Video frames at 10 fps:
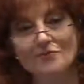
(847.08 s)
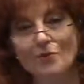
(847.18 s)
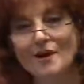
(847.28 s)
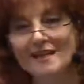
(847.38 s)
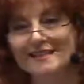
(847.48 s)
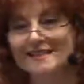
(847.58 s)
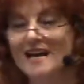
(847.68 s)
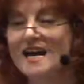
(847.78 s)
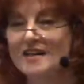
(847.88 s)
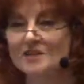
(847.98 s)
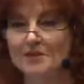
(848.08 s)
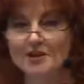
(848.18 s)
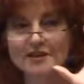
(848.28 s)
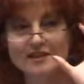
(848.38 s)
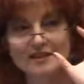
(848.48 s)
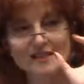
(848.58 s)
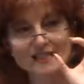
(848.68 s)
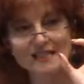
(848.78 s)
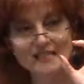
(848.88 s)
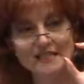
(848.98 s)
of what it does, because the
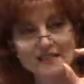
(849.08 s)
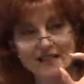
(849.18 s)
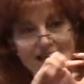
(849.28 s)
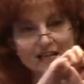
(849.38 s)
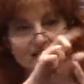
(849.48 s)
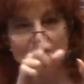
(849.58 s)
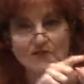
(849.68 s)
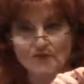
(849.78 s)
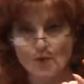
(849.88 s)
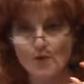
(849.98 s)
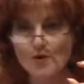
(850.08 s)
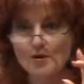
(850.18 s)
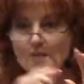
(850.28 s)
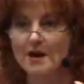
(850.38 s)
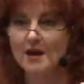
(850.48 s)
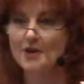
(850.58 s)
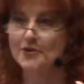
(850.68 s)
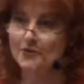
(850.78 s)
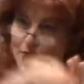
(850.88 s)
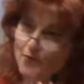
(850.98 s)
disk has the form
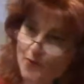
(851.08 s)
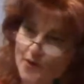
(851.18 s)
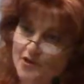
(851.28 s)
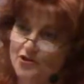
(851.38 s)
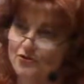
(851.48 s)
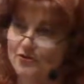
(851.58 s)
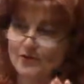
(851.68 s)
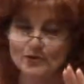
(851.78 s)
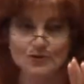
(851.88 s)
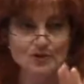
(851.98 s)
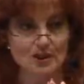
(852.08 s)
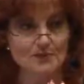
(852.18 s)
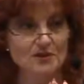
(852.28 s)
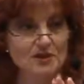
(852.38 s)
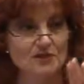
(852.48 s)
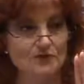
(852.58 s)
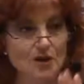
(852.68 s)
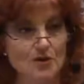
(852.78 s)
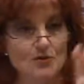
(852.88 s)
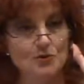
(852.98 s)
through which the universal substance
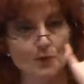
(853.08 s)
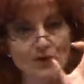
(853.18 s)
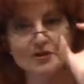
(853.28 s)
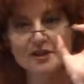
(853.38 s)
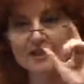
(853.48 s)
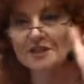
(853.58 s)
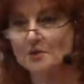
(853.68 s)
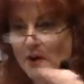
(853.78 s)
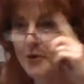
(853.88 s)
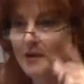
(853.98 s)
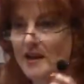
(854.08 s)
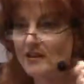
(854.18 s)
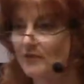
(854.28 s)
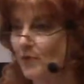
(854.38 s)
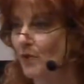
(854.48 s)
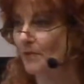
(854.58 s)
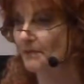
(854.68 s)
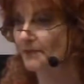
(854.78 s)
flows. We're the disk, we create the form.